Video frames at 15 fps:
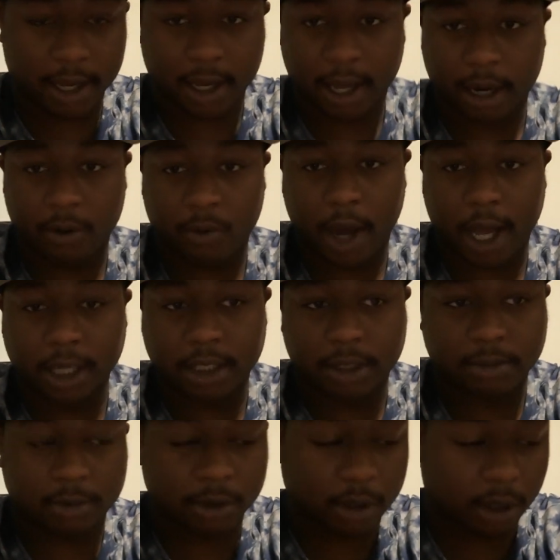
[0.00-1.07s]
I got to watch
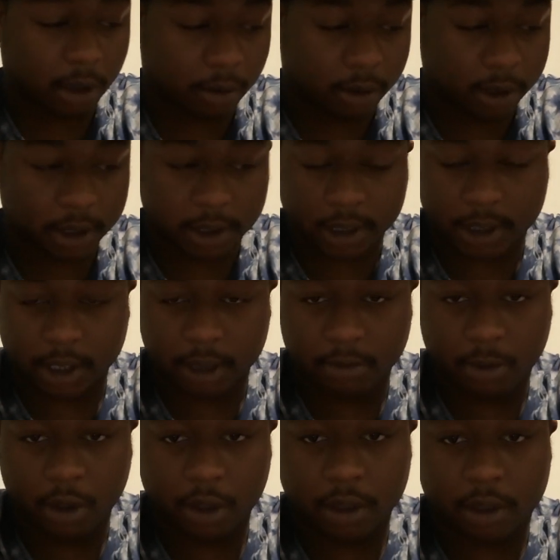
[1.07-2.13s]
him. You know, I wanted to see
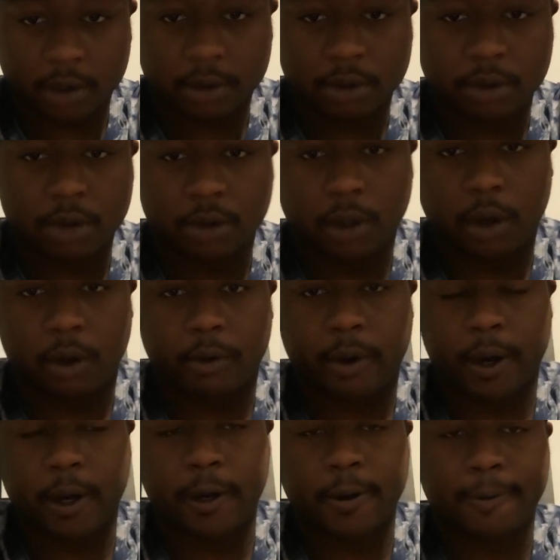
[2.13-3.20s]
more. You know,
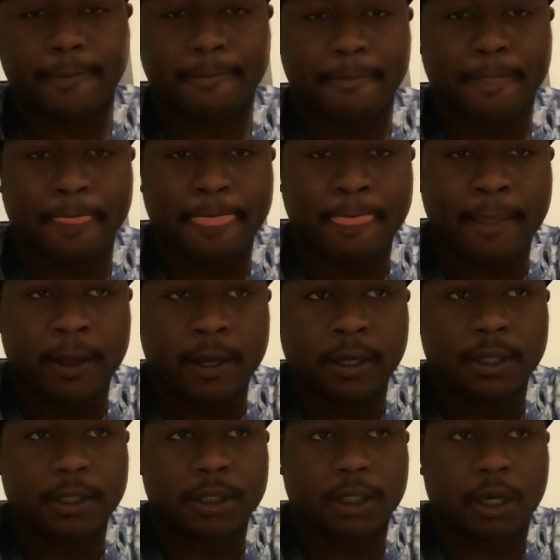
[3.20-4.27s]
um,
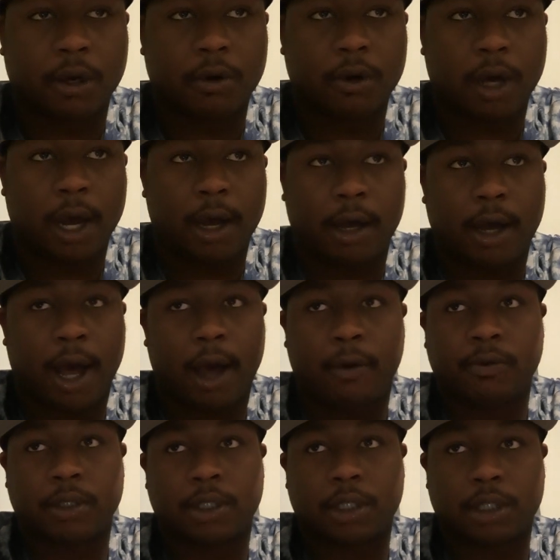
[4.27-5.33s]
so I, I,
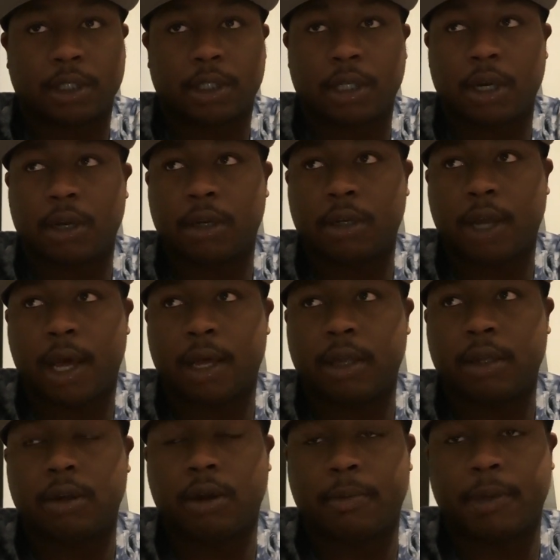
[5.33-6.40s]
was concerned. I,
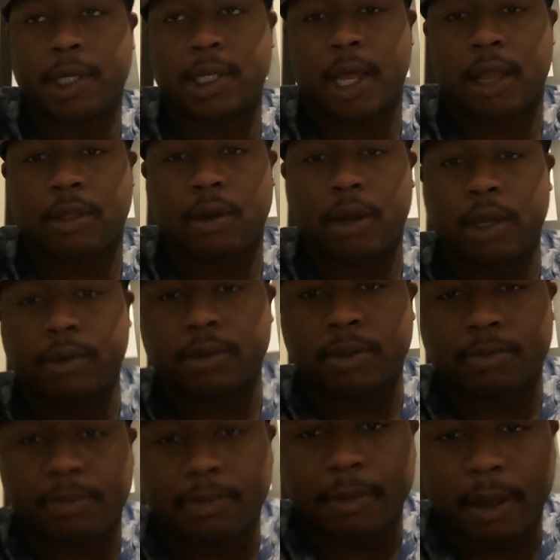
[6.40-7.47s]
you know, because I thought he
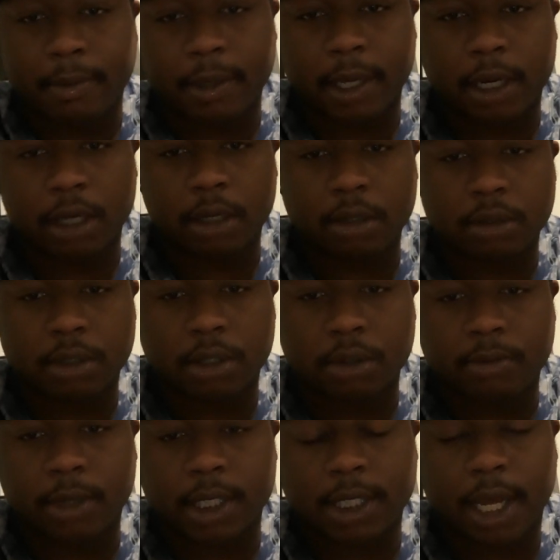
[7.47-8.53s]
was maybe getting a little too
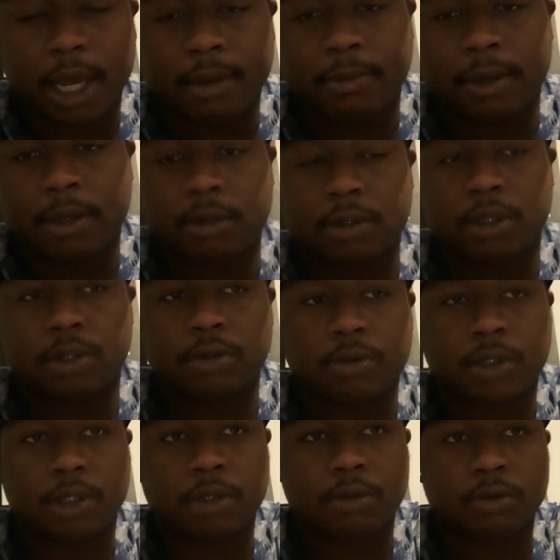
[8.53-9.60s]
much hype, a little too
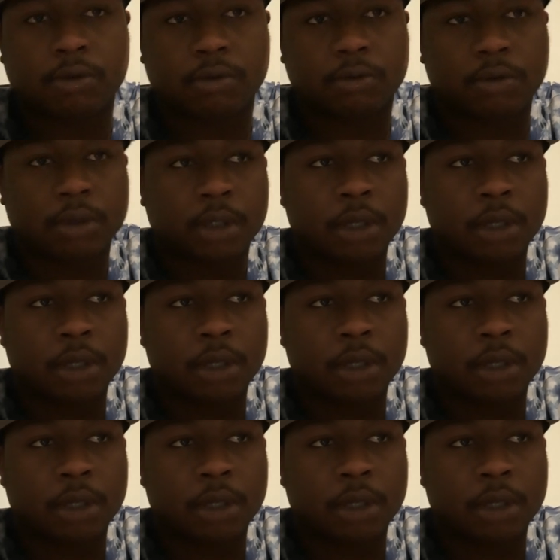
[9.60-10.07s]
soon.